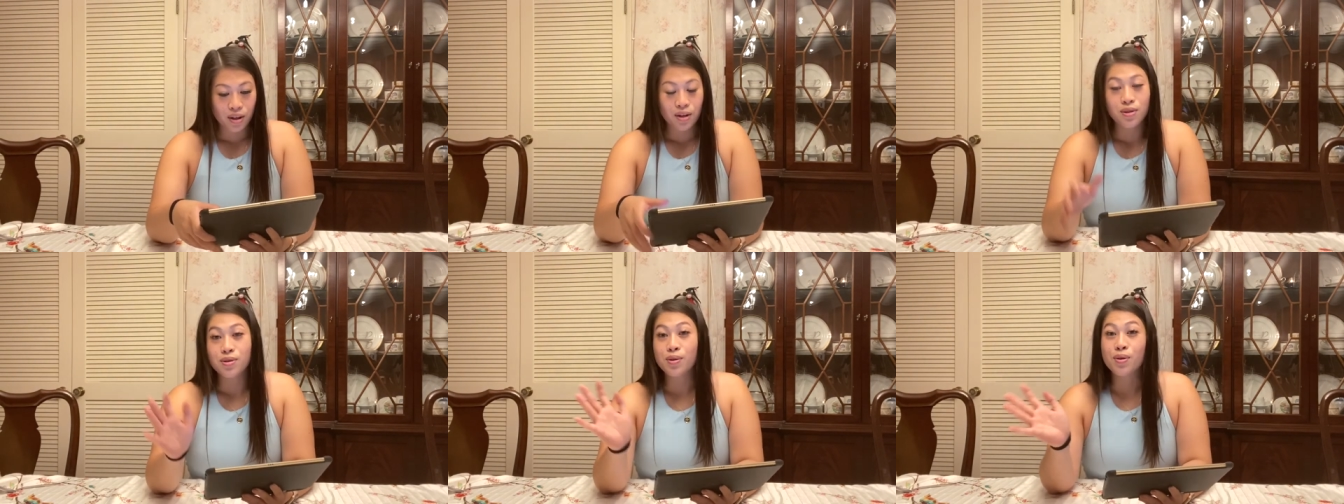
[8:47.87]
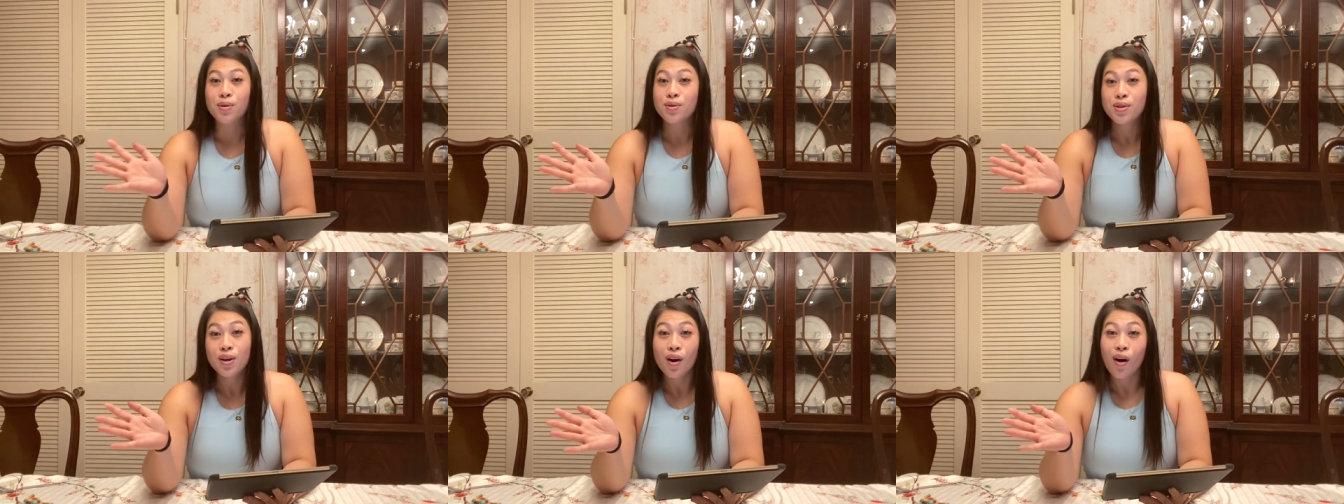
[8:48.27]
So
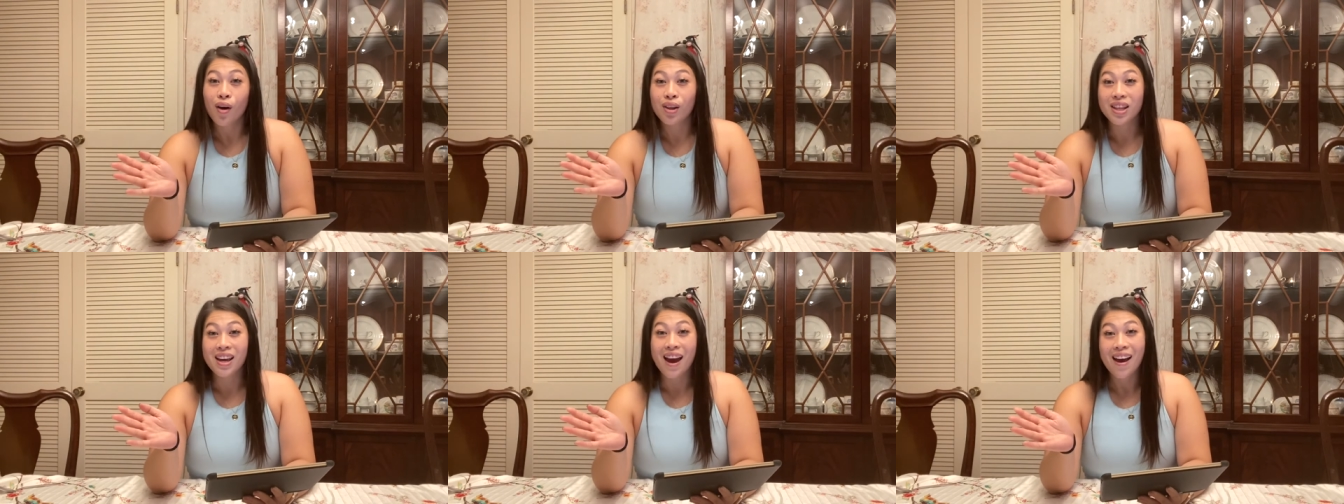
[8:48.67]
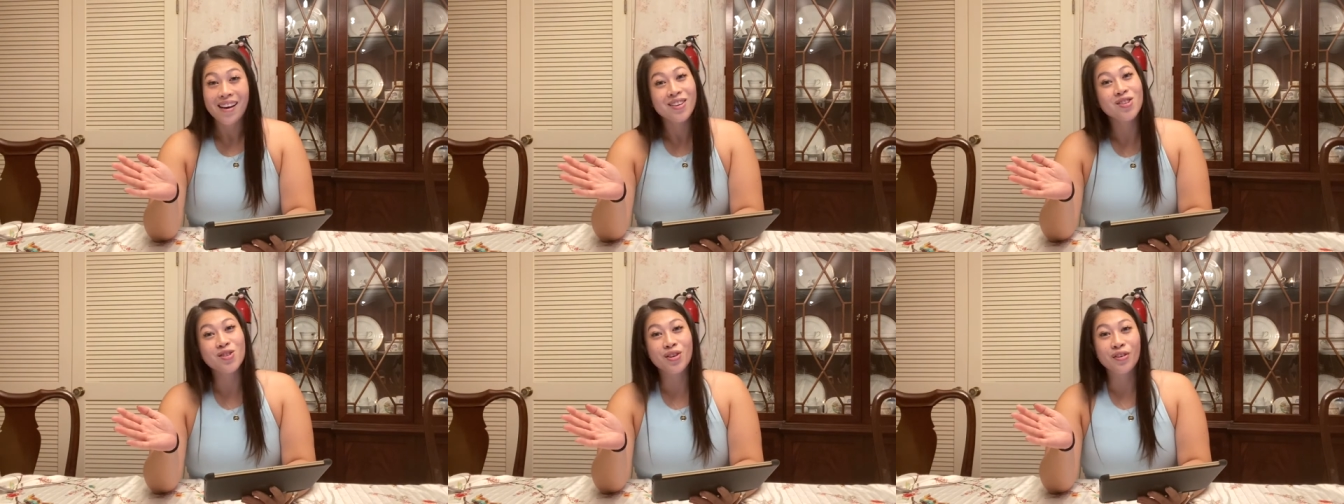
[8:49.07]
those are all the
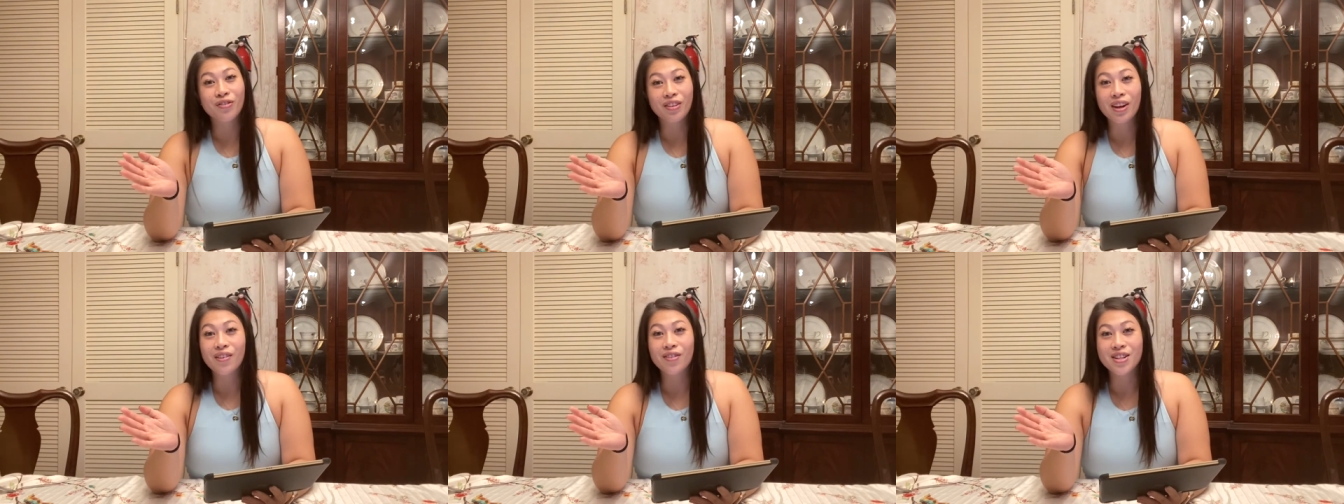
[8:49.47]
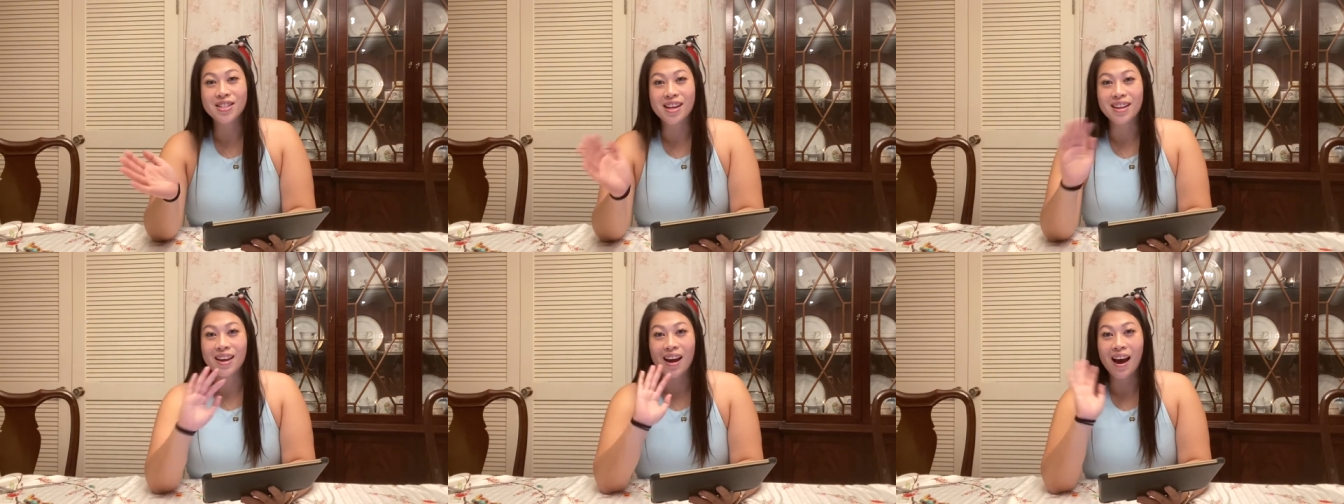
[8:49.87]
extra flavors
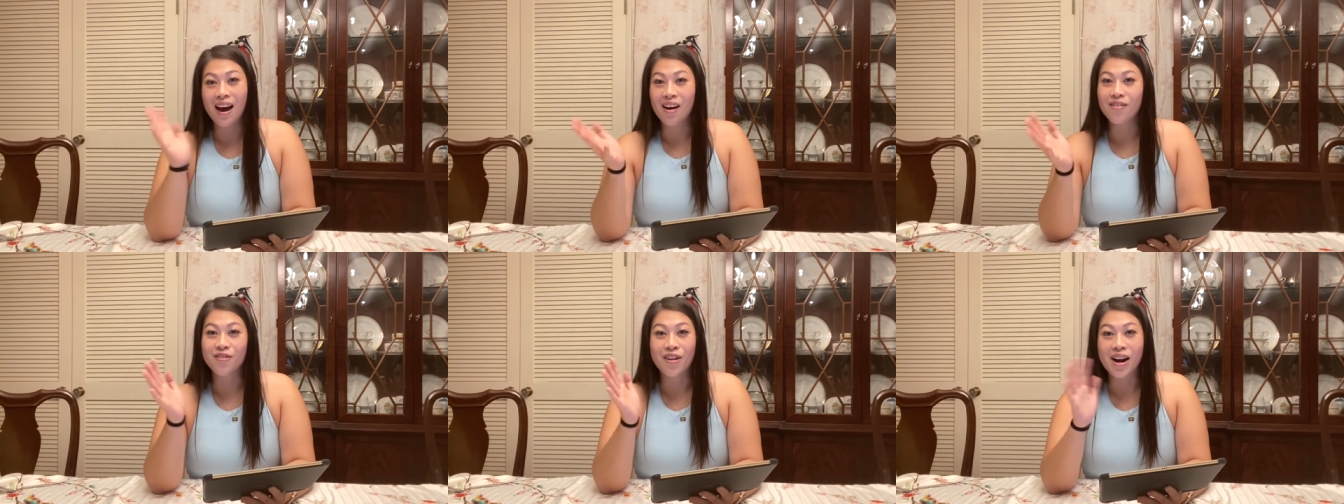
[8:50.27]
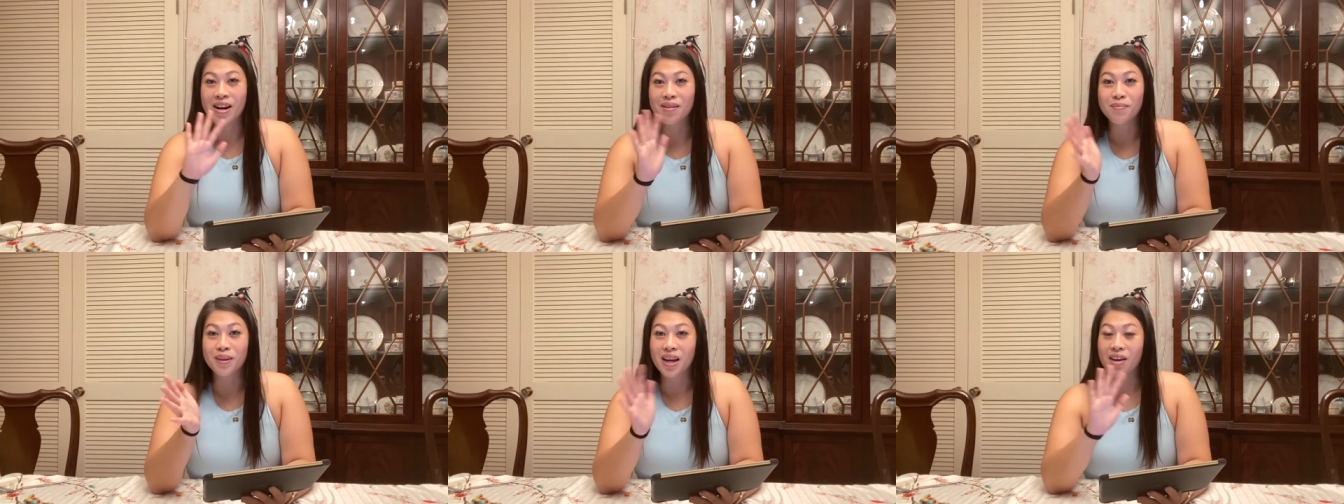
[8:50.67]
that they have
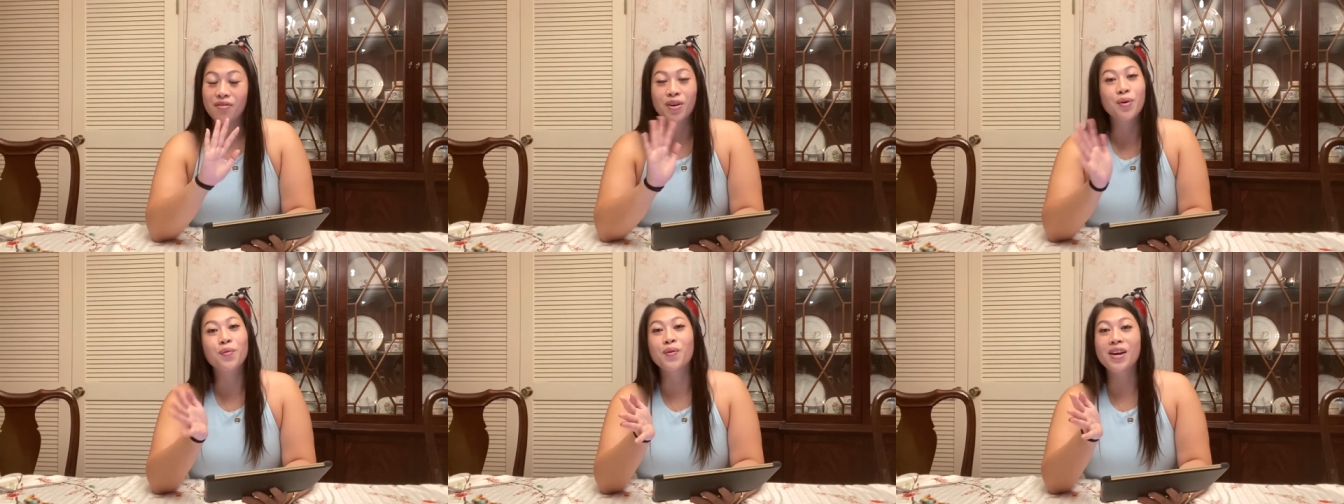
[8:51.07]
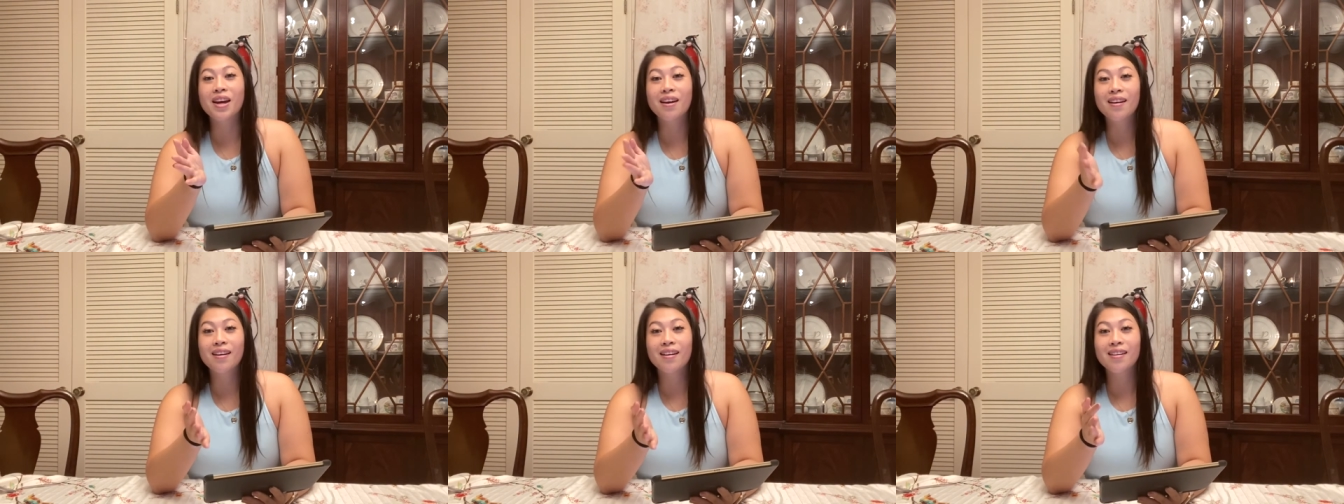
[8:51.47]
randomly every
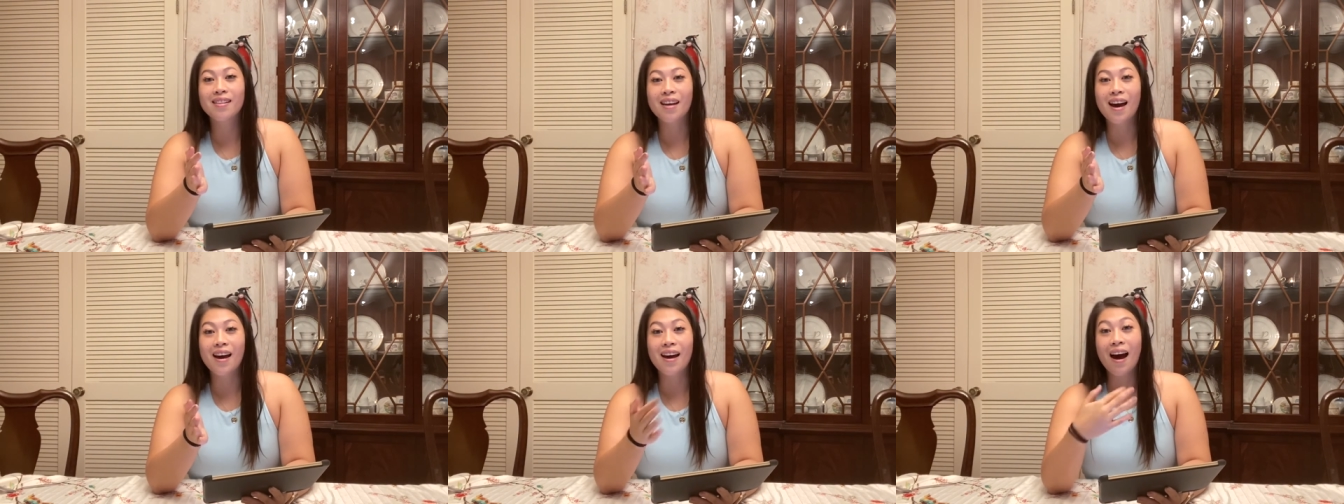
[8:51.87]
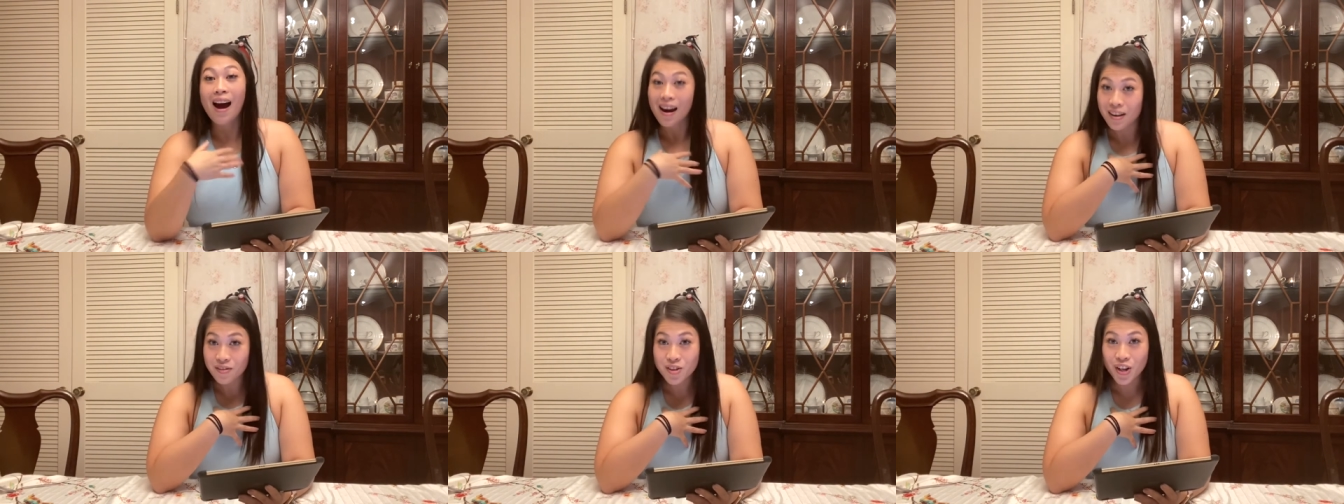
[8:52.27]
week that
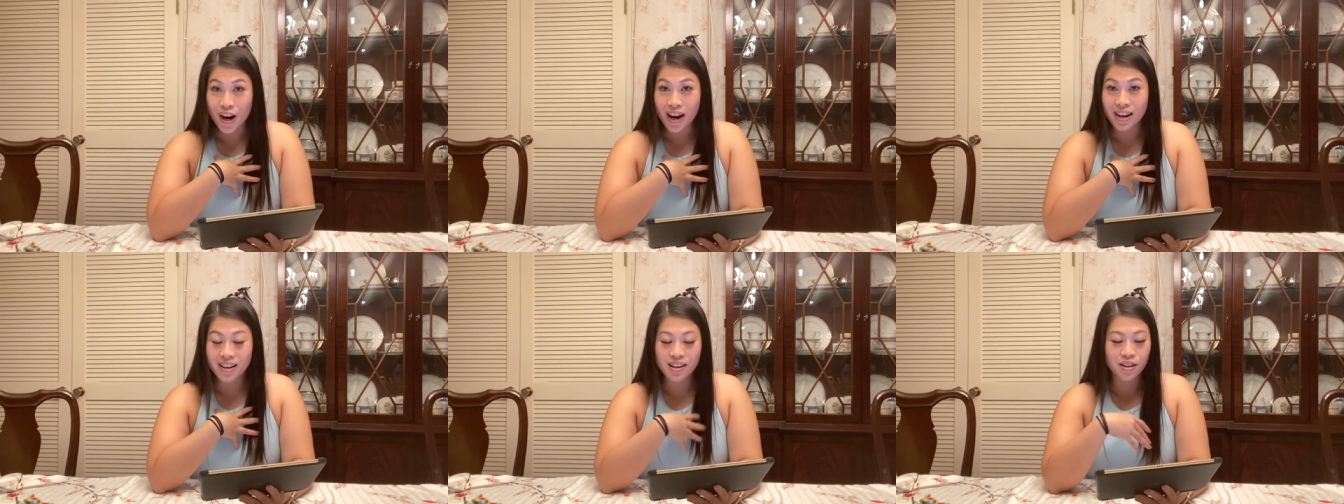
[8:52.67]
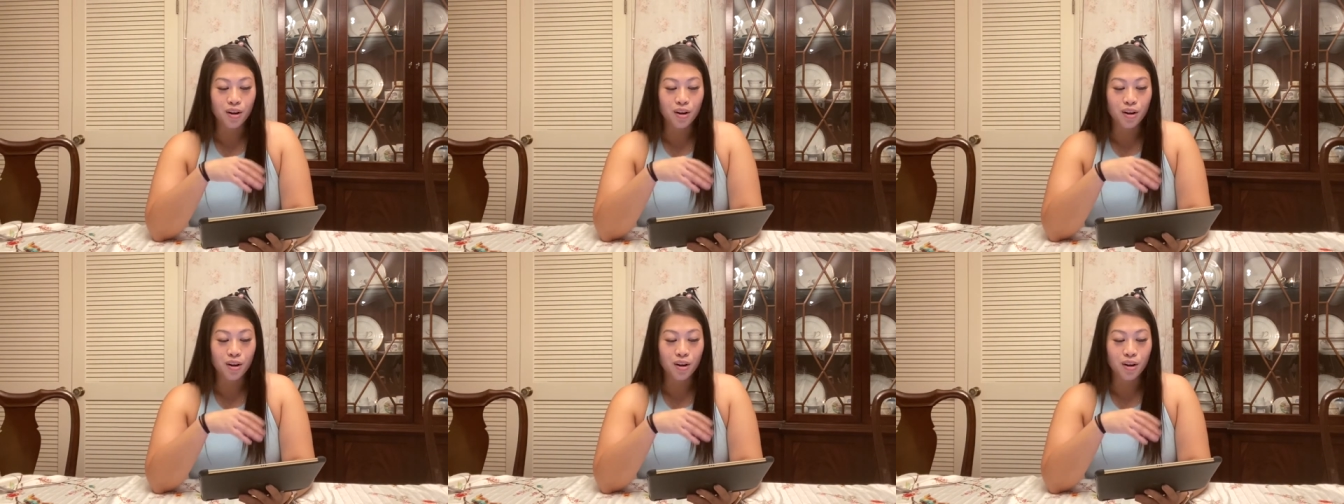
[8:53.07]
I've tried.